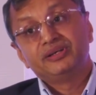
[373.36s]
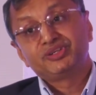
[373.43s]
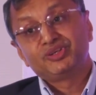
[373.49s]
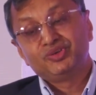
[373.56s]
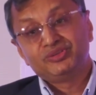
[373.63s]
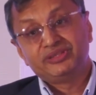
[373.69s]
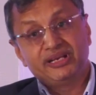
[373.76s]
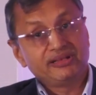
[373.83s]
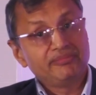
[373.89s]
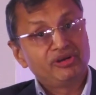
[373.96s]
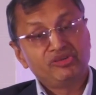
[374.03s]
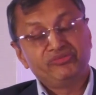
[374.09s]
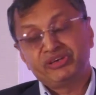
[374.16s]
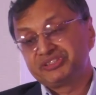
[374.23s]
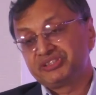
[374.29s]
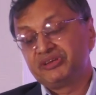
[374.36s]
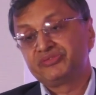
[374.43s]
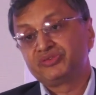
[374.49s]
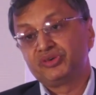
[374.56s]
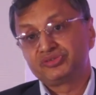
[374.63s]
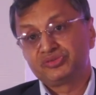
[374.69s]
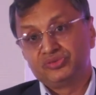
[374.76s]
you know, that a manufacturer, of
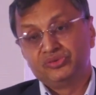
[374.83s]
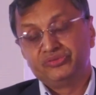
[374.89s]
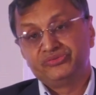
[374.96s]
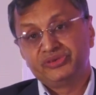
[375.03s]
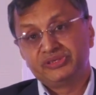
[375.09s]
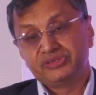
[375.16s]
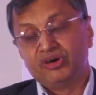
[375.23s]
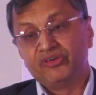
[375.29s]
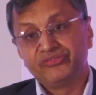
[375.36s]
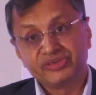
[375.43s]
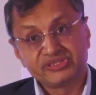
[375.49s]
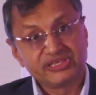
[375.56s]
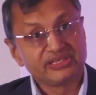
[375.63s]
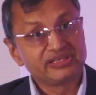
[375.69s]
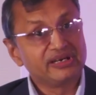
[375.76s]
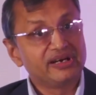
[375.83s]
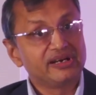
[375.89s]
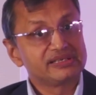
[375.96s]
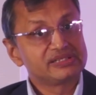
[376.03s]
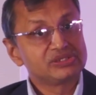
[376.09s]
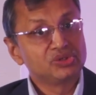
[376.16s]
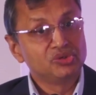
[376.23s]
course, offers in
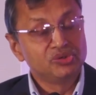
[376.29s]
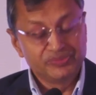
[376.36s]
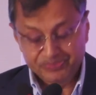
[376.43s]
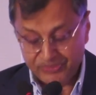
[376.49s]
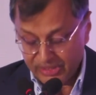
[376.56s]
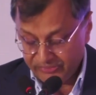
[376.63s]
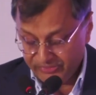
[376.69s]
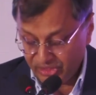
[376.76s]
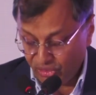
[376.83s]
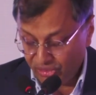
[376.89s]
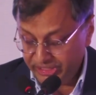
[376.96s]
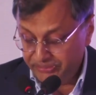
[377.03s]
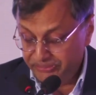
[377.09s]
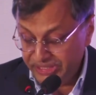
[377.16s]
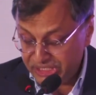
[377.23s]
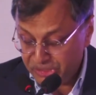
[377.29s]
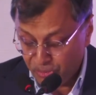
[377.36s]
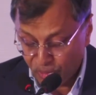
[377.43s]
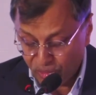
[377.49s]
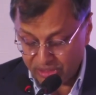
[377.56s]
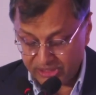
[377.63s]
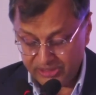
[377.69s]
cars. So we call it
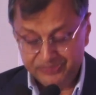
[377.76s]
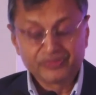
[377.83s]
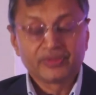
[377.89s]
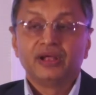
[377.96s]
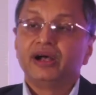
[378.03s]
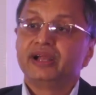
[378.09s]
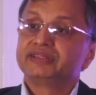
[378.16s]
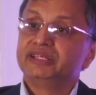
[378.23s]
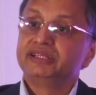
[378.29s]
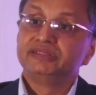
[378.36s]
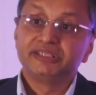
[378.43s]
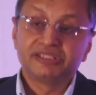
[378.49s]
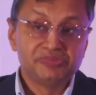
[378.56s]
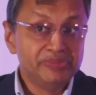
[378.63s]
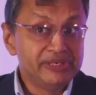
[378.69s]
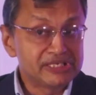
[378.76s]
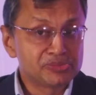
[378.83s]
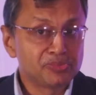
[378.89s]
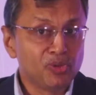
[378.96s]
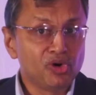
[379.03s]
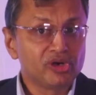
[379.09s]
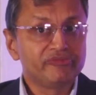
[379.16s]
bespoke. I think this
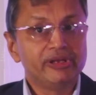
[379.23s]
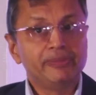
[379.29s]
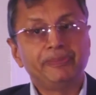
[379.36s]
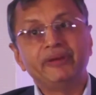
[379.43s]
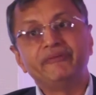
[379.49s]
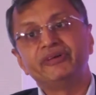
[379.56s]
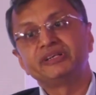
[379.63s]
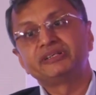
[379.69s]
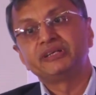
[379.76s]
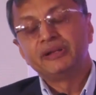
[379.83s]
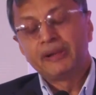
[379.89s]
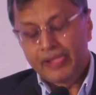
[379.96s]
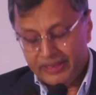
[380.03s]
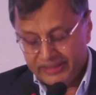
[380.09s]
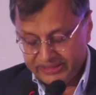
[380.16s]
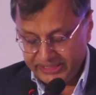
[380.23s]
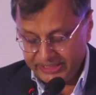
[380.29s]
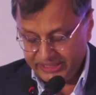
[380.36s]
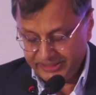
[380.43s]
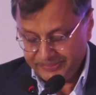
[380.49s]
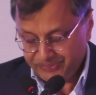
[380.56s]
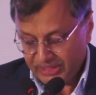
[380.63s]
bespoke will pivot
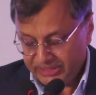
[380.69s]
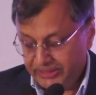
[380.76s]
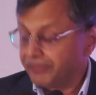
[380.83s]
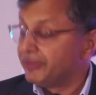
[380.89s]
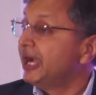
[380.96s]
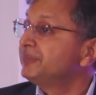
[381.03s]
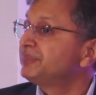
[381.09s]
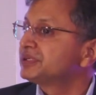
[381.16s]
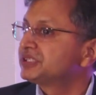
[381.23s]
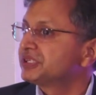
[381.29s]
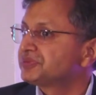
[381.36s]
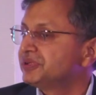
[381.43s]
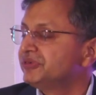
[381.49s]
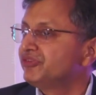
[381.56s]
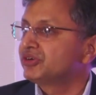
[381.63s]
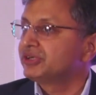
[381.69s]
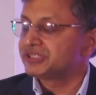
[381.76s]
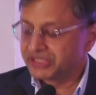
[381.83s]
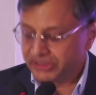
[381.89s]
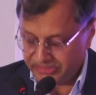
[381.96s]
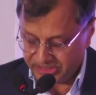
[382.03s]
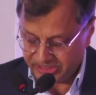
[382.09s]
the brand perception for
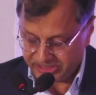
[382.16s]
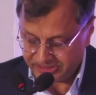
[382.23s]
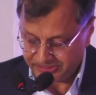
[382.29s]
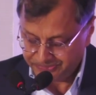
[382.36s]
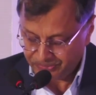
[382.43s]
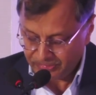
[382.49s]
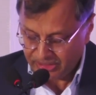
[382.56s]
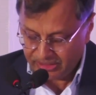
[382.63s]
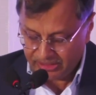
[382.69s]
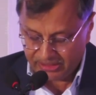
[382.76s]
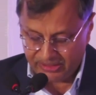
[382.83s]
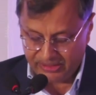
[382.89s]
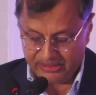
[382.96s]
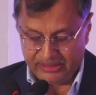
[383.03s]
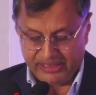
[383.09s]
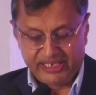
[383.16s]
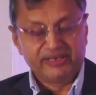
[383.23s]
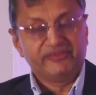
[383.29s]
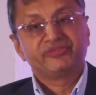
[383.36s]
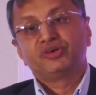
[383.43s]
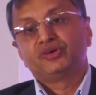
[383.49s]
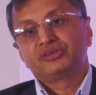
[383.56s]
customers. And
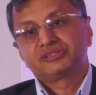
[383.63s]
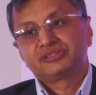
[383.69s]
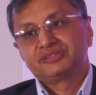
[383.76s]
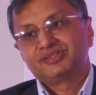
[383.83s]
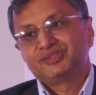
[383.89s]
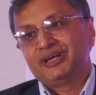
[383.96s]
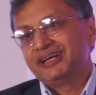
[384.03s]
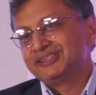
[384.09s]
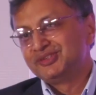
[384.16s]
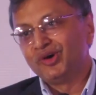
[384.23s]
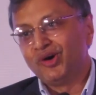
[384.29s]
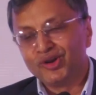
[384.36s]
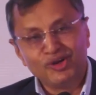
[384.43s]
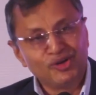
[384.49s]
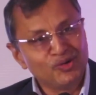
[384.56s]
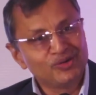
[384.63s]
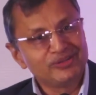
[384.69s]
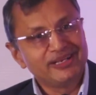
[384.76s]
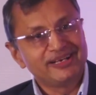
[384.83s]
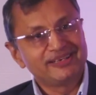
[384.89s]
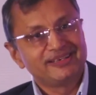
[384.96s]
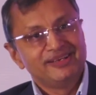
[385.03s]
of course, as you all know,
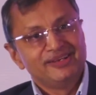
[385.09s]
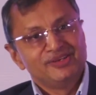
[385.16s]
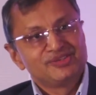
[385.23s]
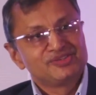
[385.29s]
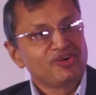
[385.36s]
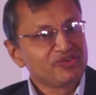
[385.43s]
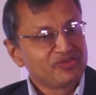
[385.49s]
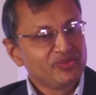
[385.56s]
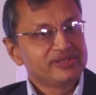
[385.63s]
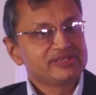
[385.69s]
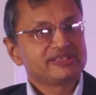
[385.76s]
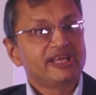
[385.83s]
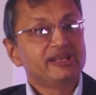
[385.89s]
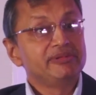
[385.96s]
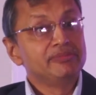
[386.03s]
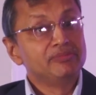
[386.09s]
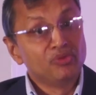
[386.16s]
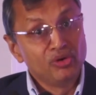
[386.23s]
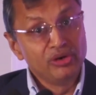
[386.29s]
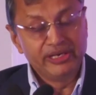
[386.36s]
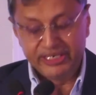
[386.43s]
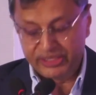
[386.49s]
that softwares can be
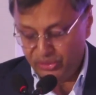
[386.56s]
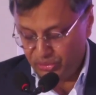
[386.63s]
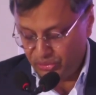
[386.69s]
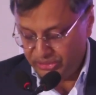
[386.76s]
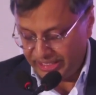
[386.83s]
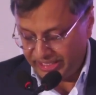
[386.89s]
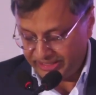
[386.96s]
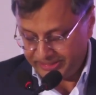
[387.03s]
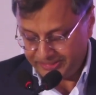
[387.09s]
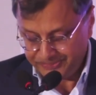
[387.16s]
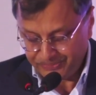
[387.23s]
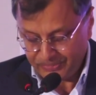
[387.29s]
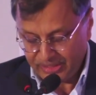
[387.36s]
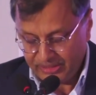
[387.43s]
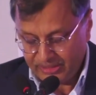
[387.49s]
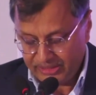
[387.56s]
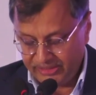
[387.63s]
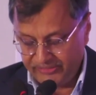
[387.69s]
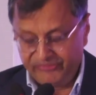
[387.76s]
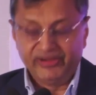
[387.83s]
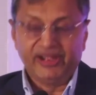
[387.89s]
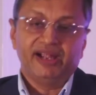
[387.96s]
molded to do that.
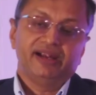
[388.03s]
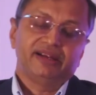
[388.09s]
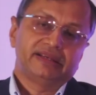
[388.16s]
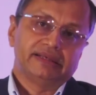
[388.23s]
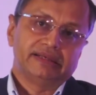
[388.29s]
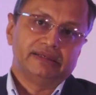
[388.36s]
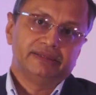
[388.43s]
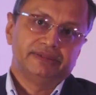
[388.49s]
In fact,